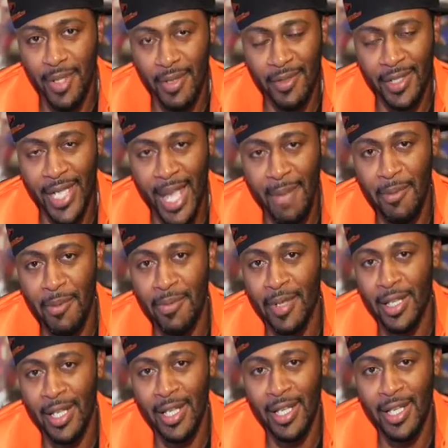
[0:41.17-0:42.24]
of a gamer
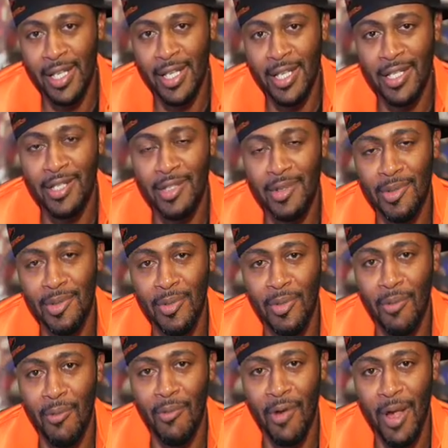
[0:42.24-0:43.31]
pic is to
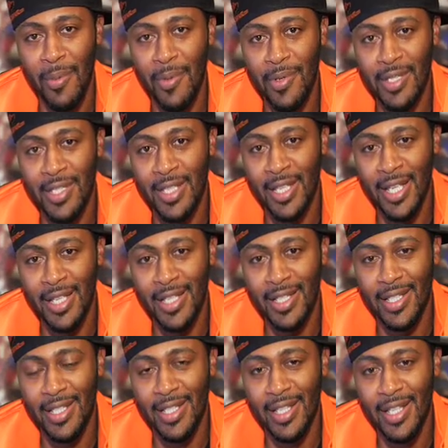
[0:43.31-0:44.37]
represent
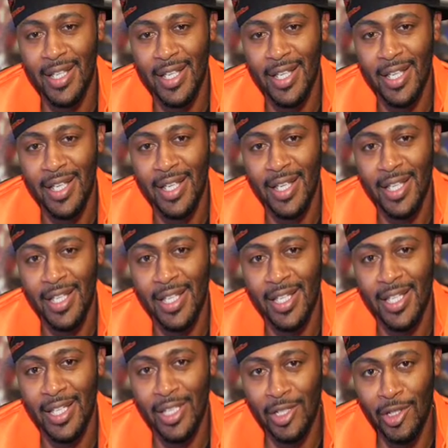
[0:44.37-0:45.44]

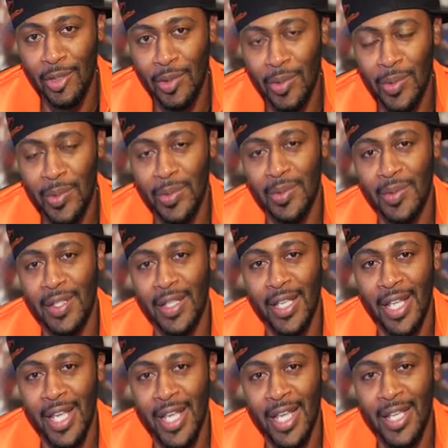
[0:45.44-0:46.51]
you
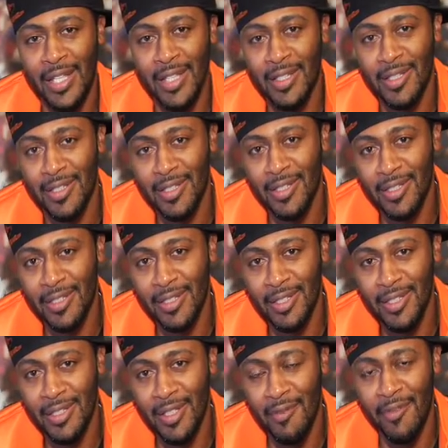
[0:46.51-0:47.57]
in
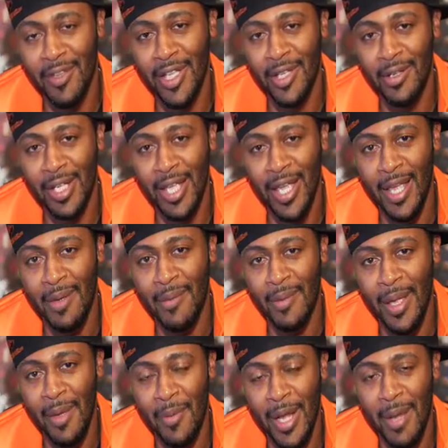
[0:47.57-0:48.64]
the video game.
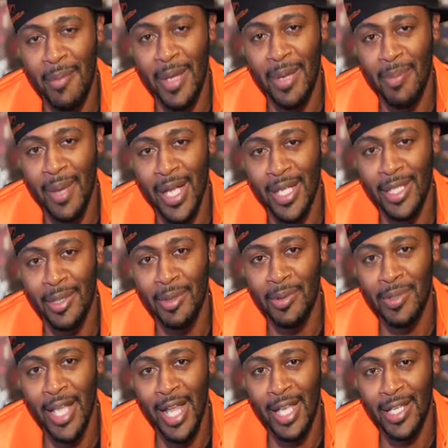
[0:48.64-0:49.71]
And what I mean by you,
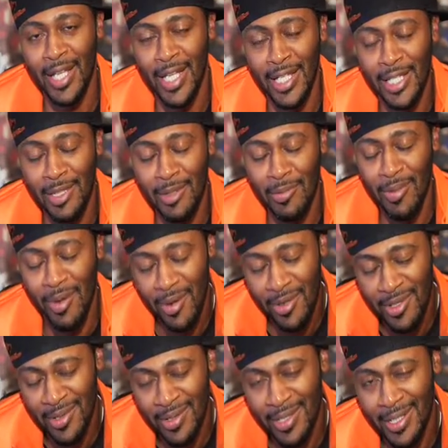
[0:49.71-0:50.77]
not like you
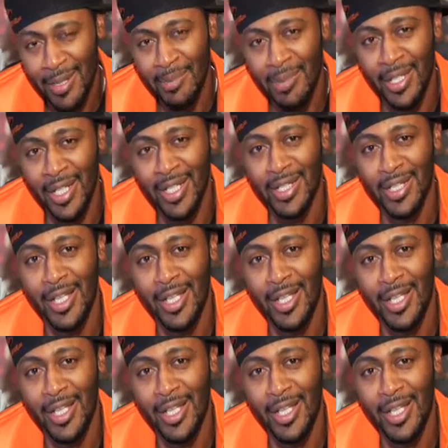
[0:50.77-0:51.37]
personally, but